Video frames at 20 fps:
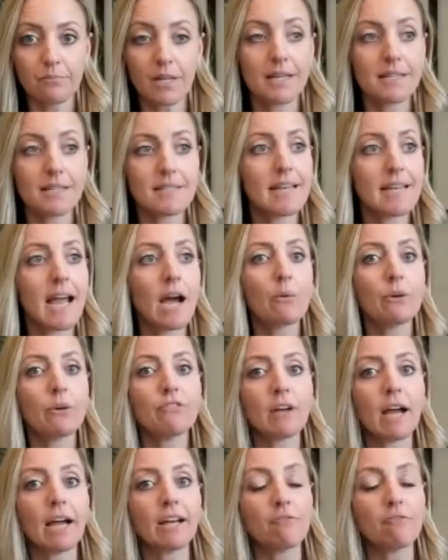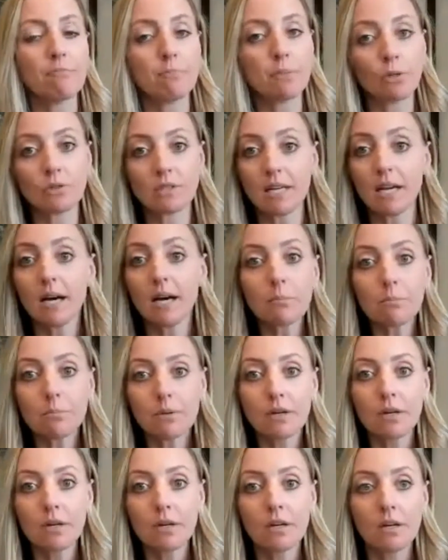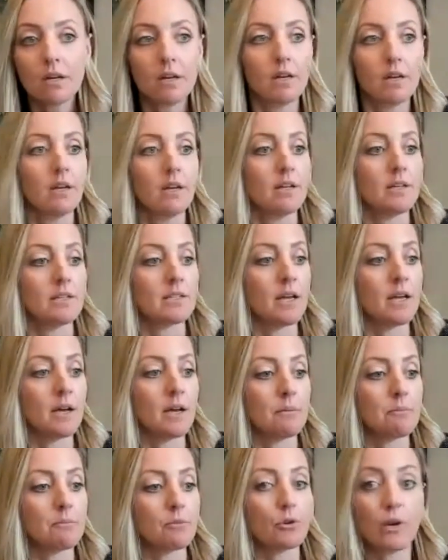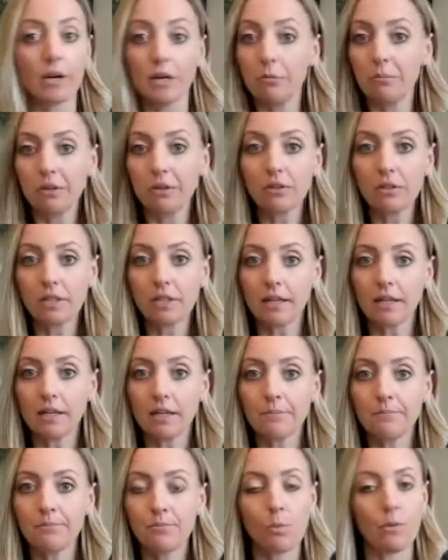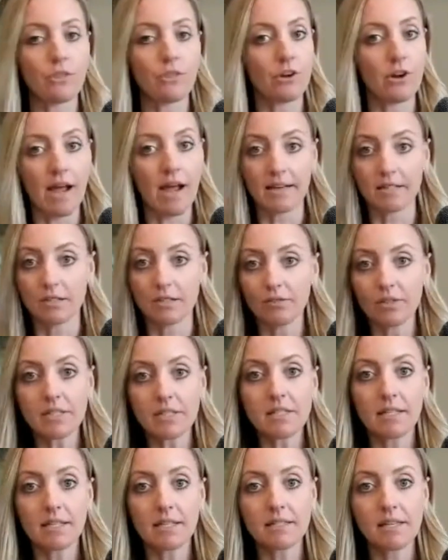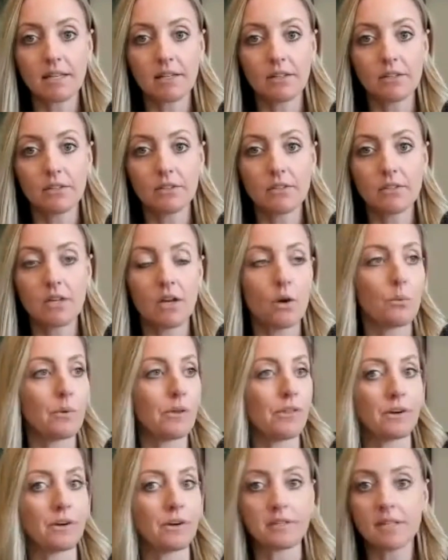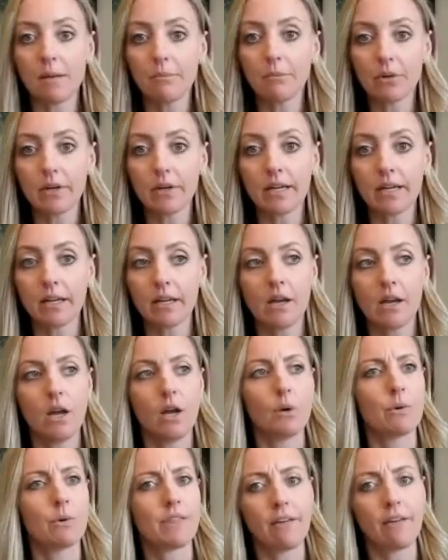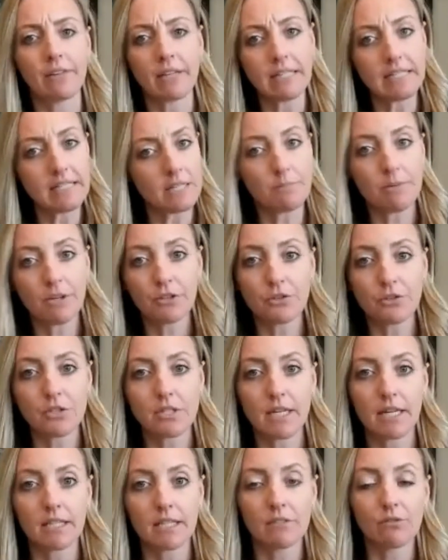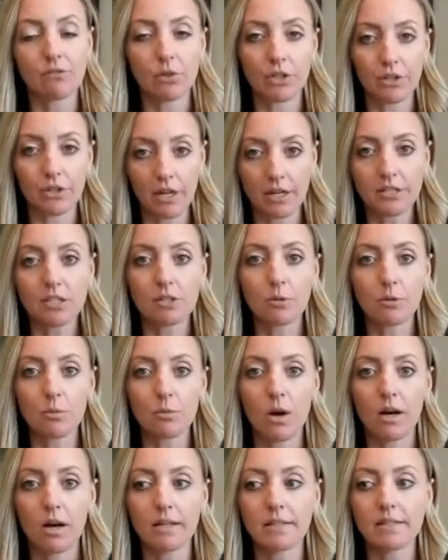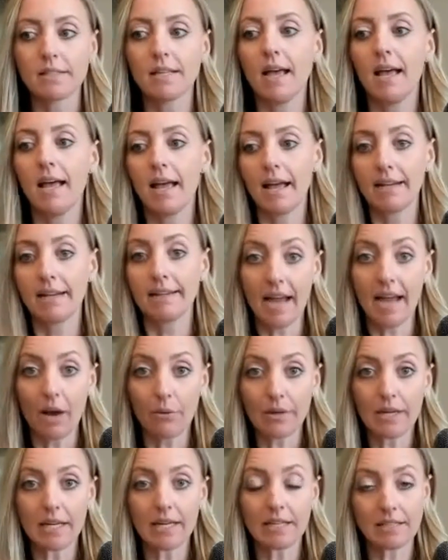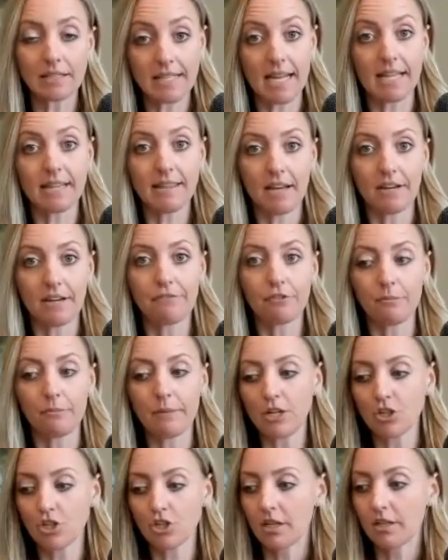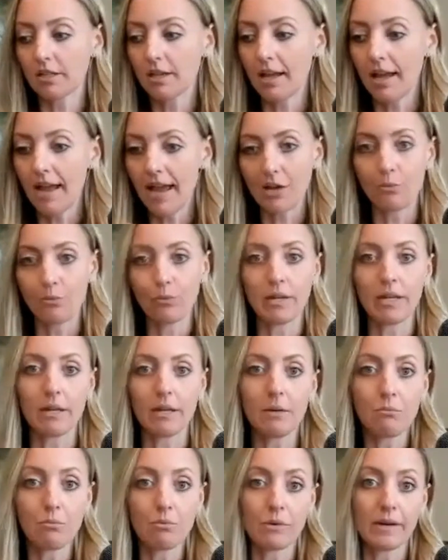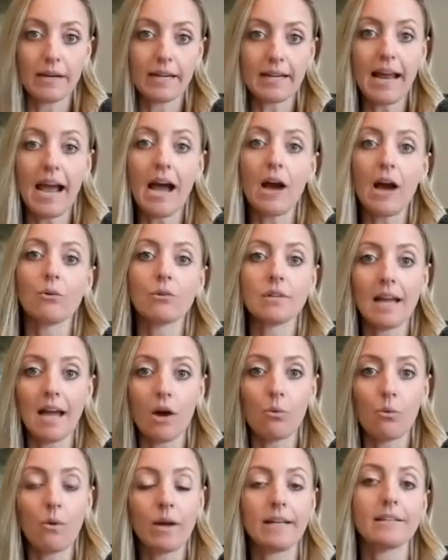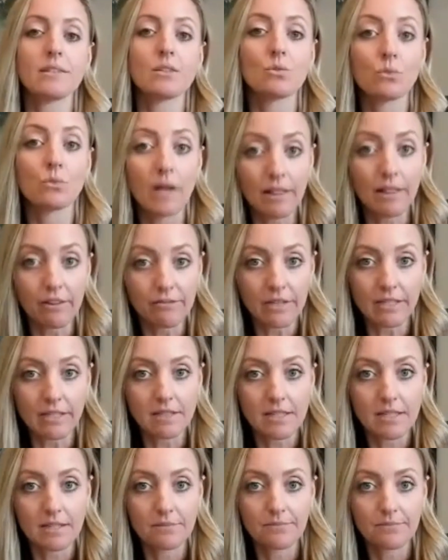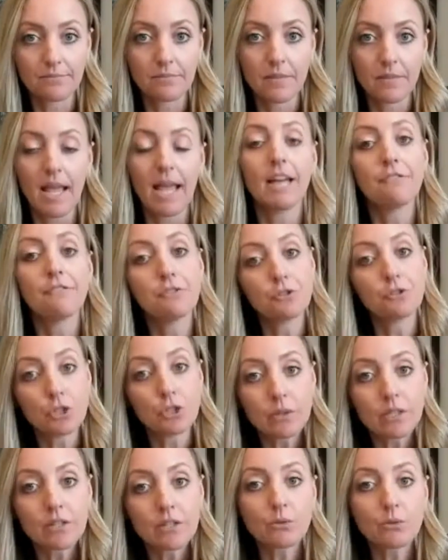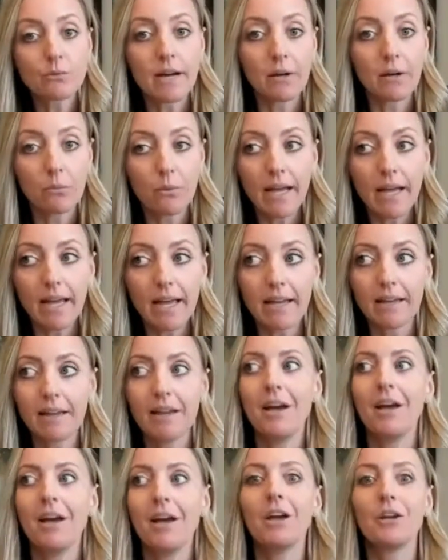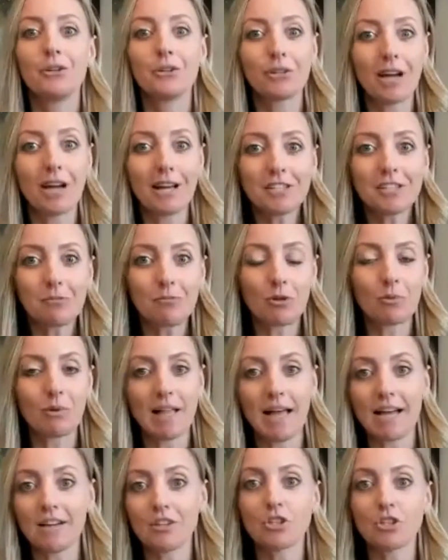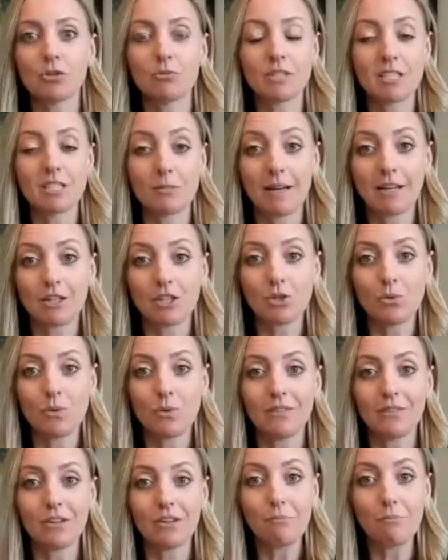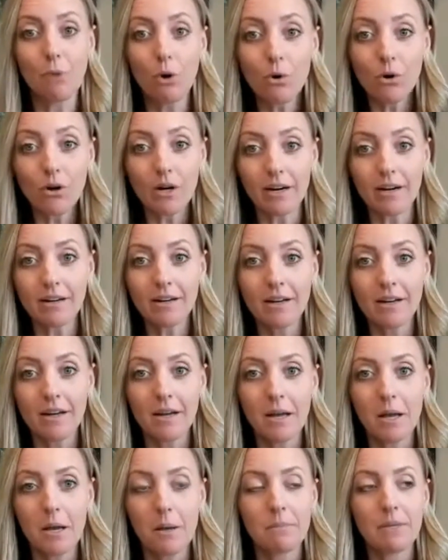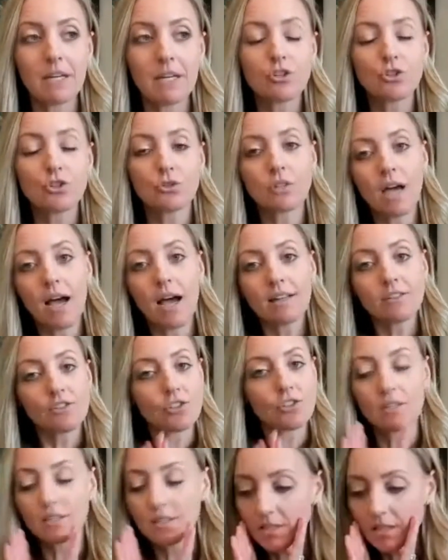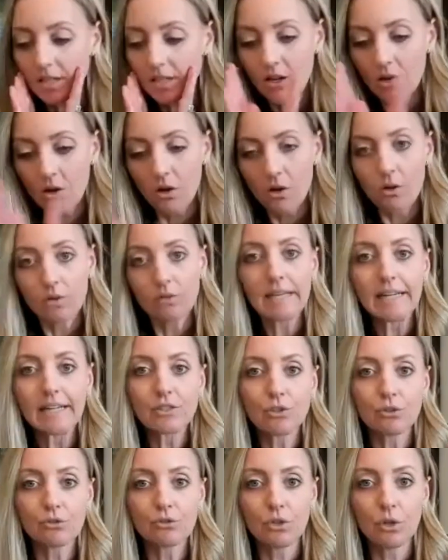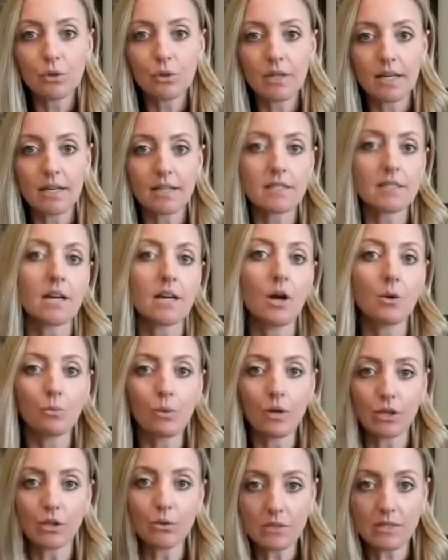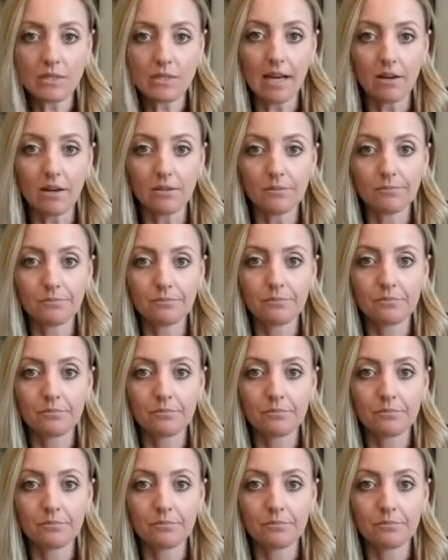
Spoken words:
Because now we've kind of built up some credibility with our active listening skills, with our summary, with having a deep understanding of what our customer wants. And now we take that information and we bring it out now when it's relevant. And if you do it in the right way, your customer will actually respect you even more because you're not just laser focused on what you sell